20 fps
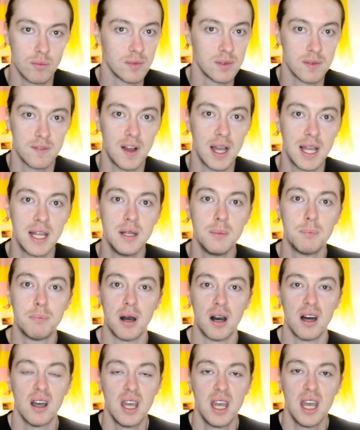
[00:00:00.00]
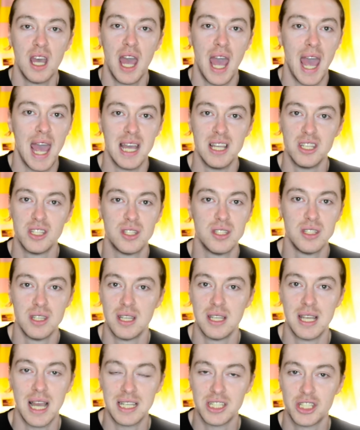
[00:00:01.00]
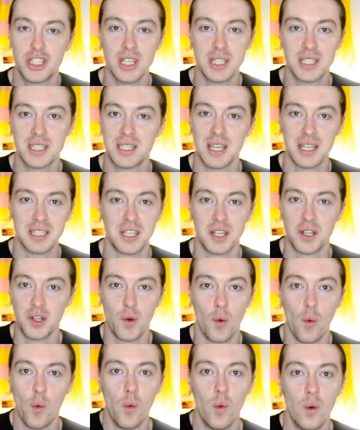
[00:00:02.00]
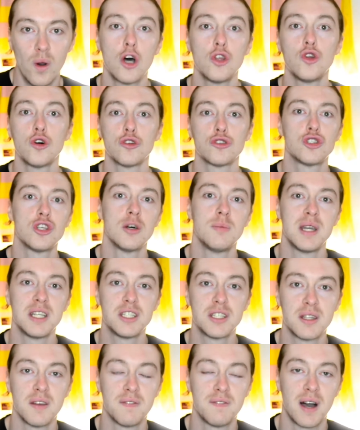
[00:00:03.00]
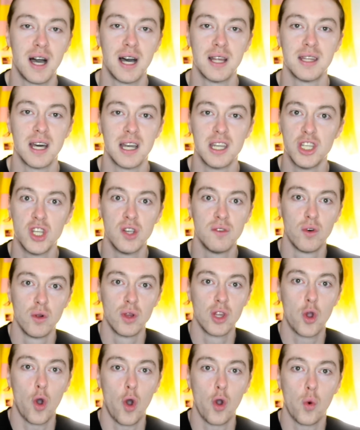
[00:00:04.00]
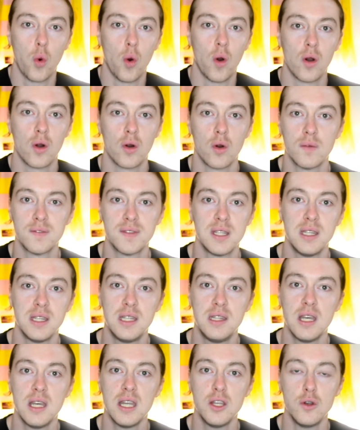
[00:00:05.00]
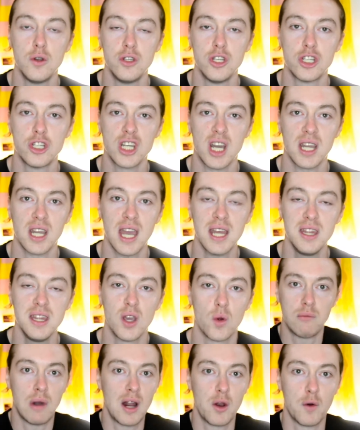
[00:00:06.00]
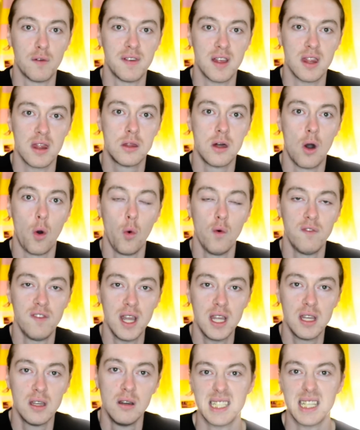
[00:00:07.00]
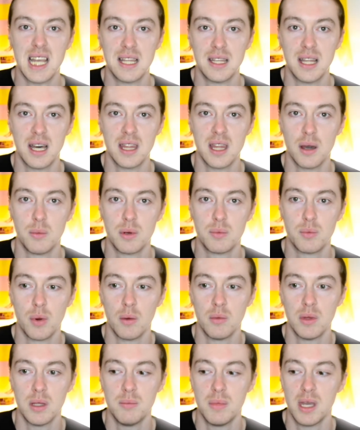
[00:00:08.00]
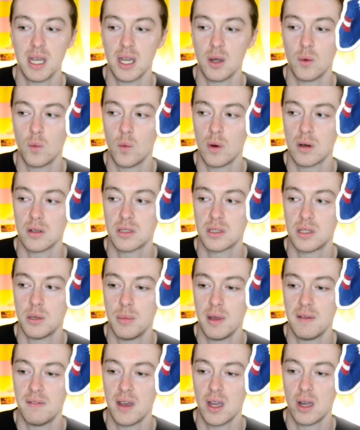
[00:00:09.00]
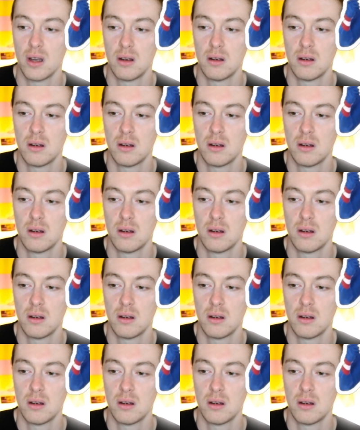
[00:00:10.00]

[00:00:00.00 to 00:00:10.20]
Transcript: fine, but it just doesn't go. Not to mention the fact that you've only got a quarter of the Union Jack in there. Why not fit the whole thing? Saying that would probably make it worse, to be fair.